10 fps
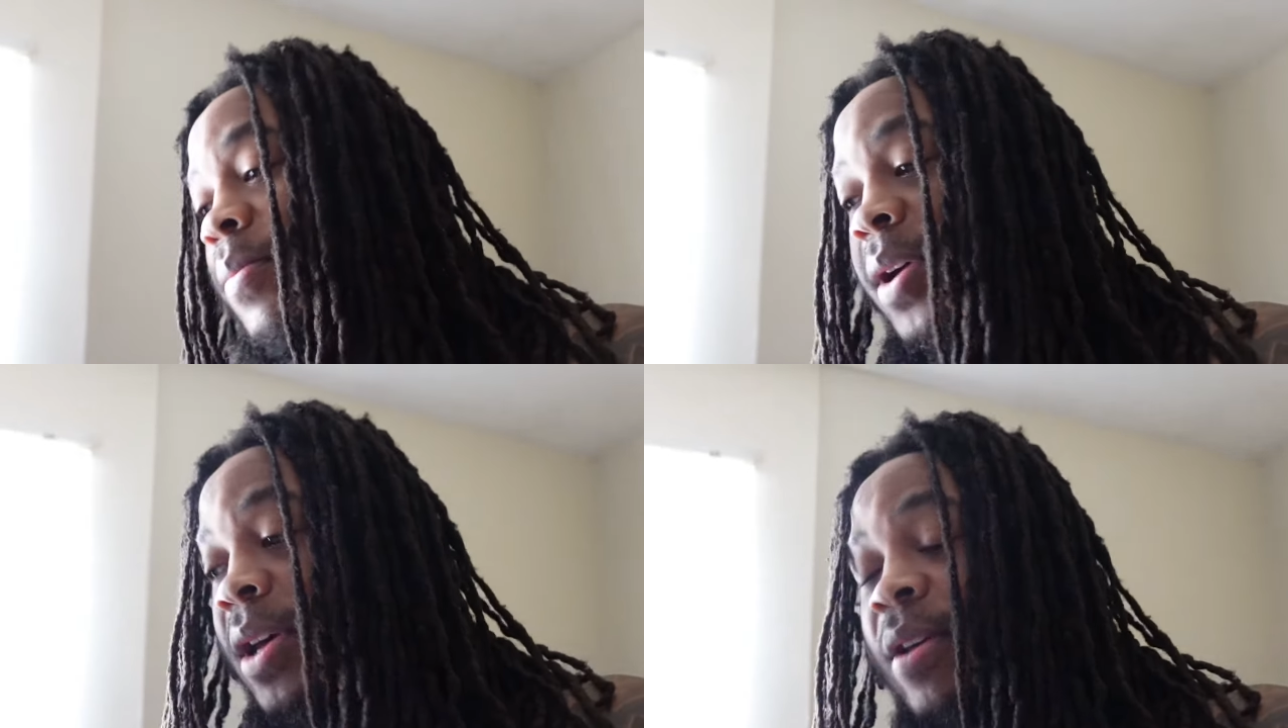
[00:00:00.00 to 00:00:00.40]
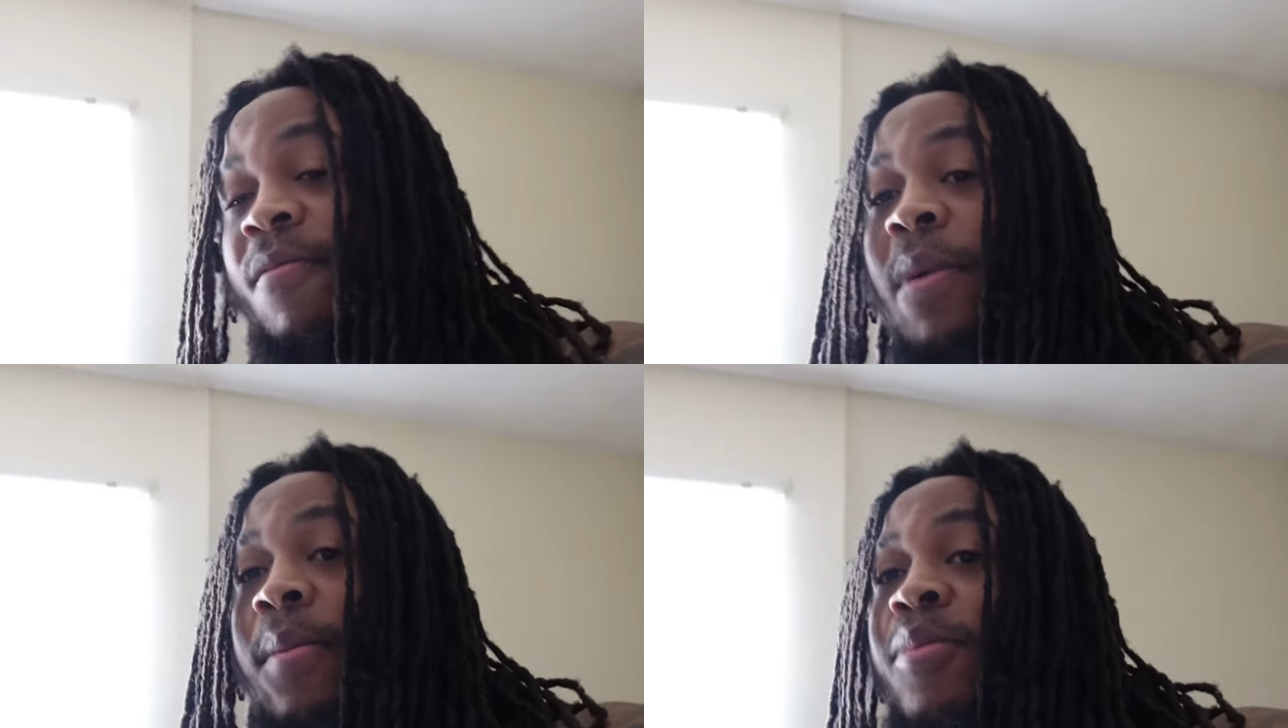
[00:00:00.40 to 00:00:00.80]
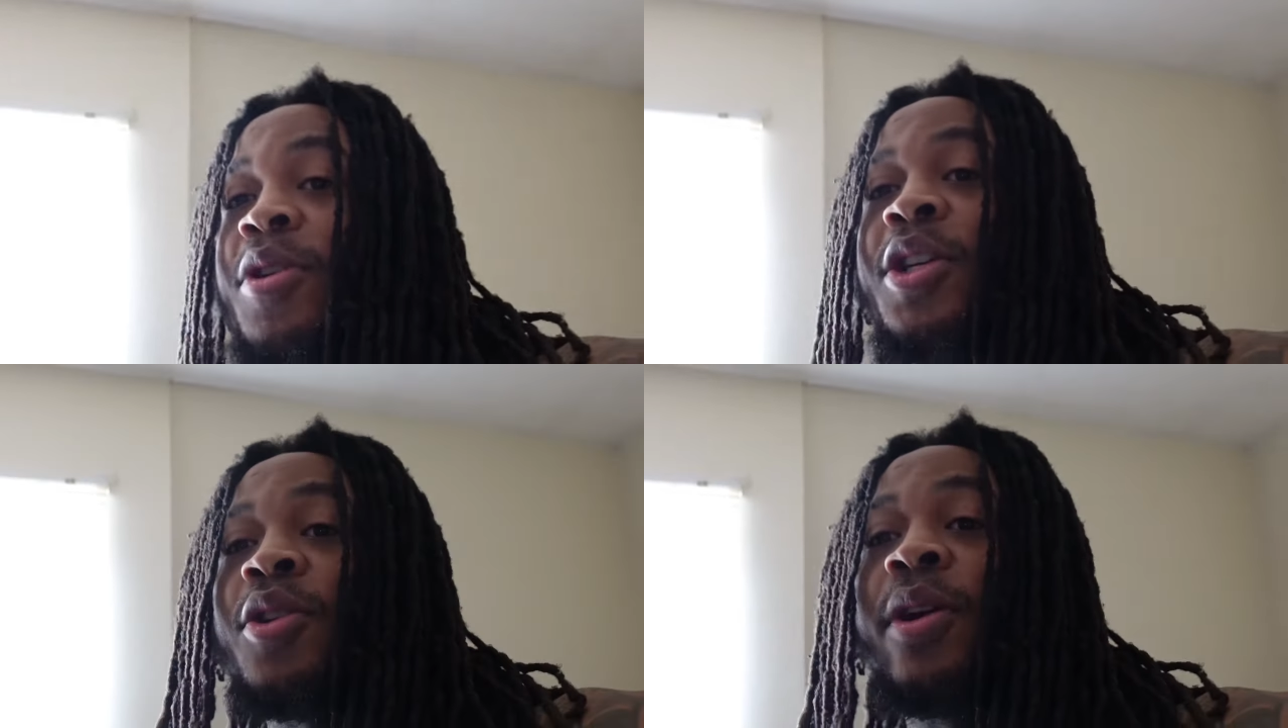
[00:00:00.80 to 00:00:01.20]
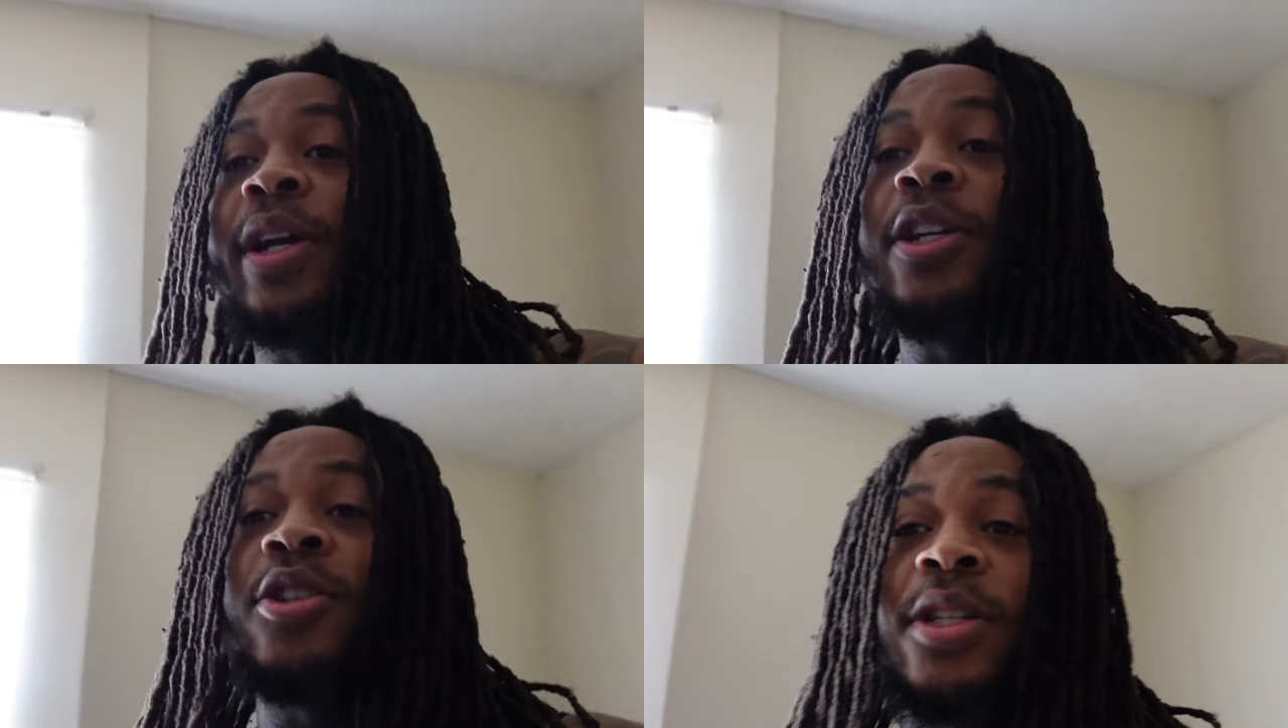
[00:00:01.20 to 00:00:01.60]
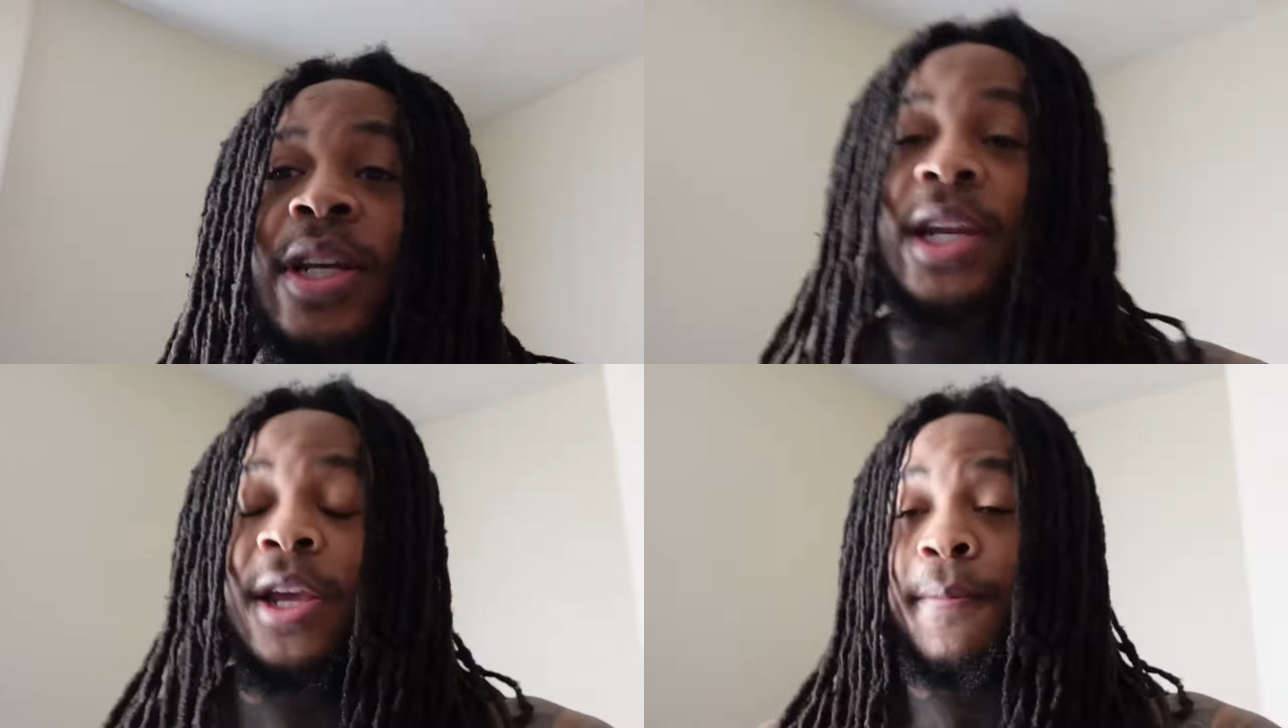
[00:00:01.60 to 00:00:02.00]
But if my boy's showing interest
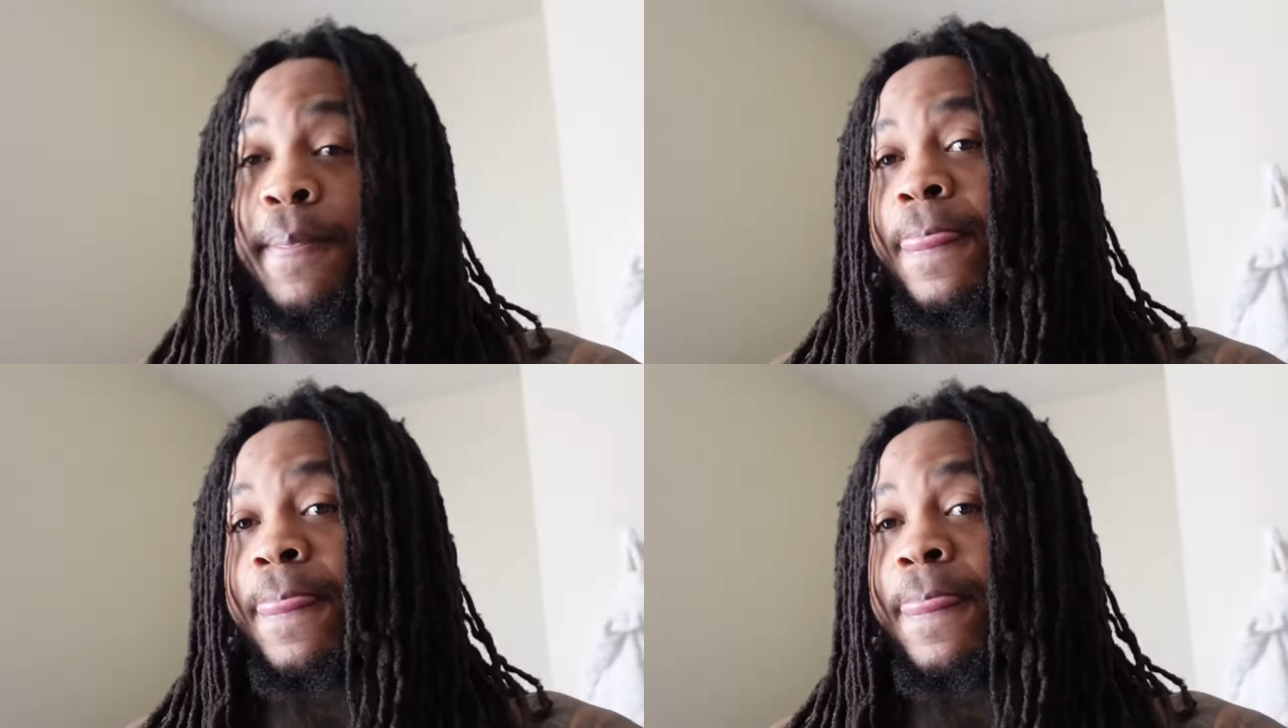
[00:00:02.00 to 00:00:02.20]
in it,